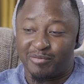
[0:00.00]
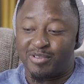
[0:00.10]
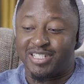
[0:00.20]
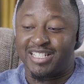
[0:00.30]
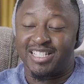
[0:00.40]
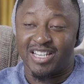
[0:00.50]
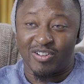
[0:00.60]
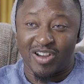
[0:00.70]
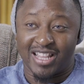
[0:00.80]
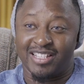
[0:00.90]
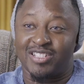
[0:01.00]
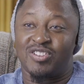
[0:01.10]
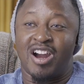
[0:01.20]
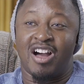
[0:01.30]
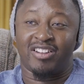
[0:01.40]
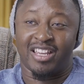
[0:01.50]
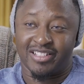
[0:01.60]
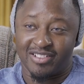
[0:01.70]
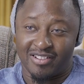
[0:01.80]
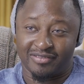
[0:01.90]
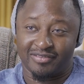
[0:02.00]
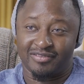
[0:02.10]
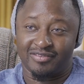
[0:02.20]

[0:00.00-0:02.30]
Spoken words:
was in jail and this trial kicks off.